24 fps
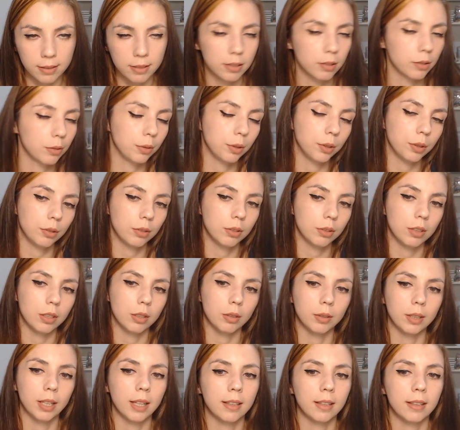so you
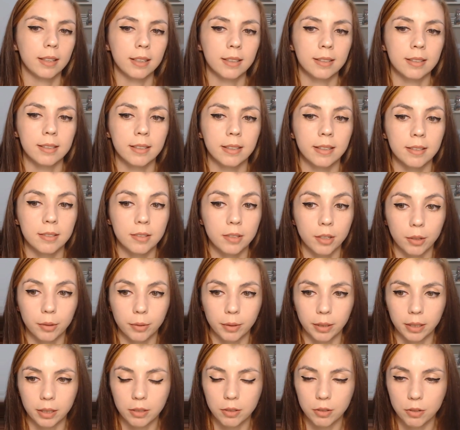know that this is
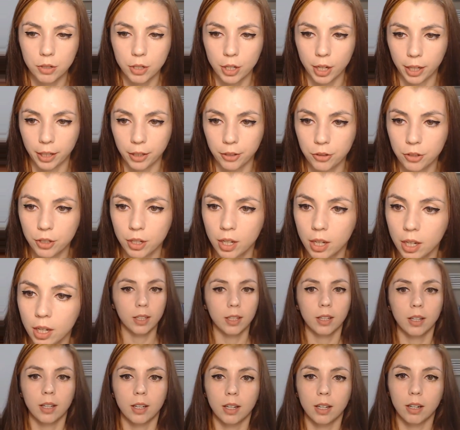going to change.
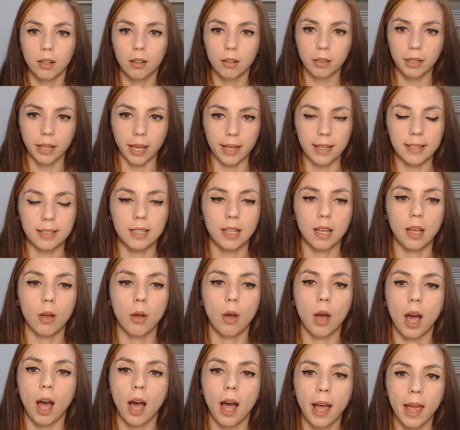Okay, so
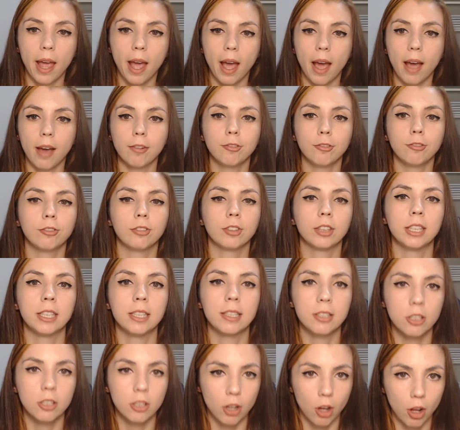I have
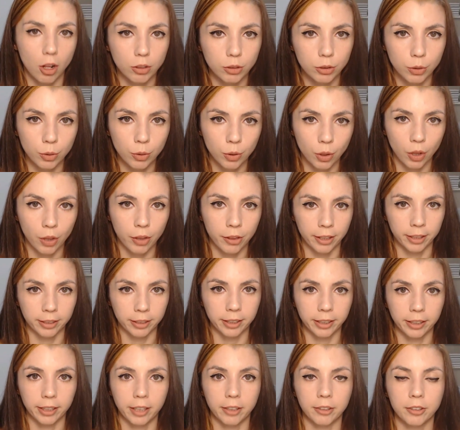installed Google
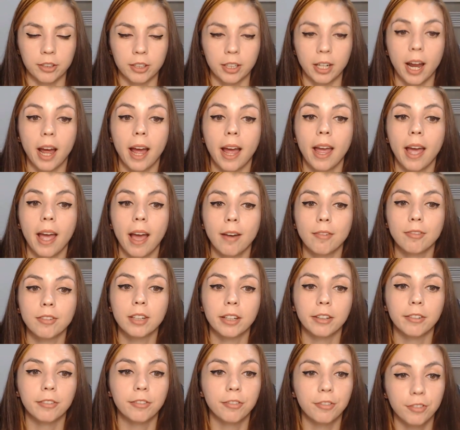Authenticator. I have
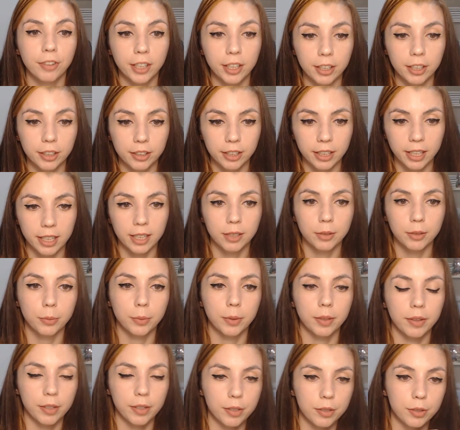configured it
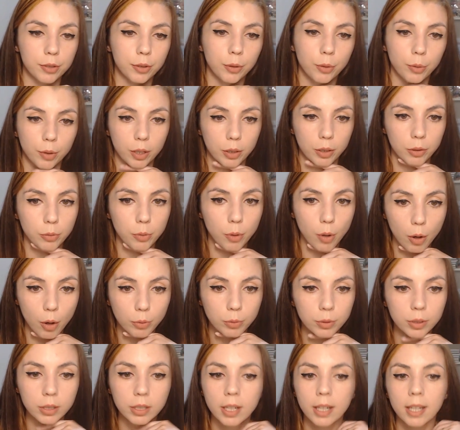with this Q R
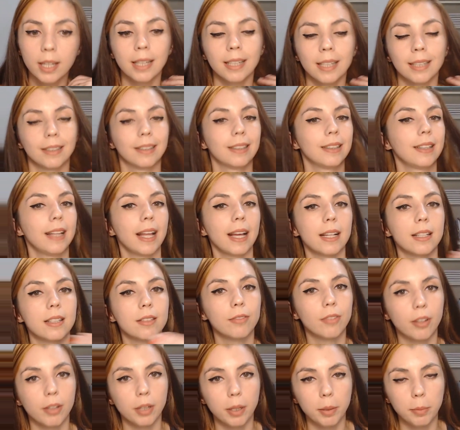code. The next
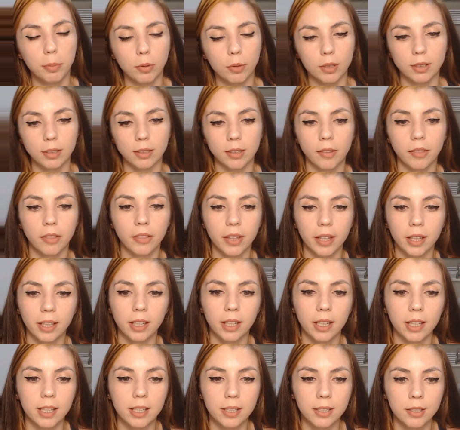very important thing
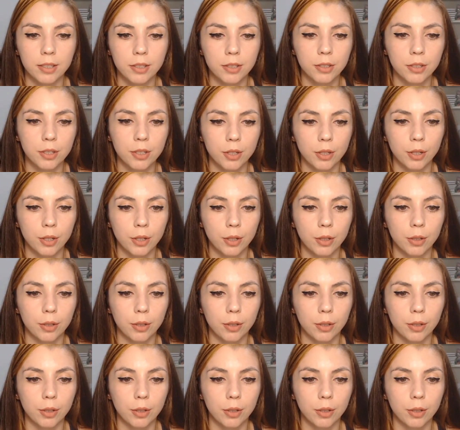is to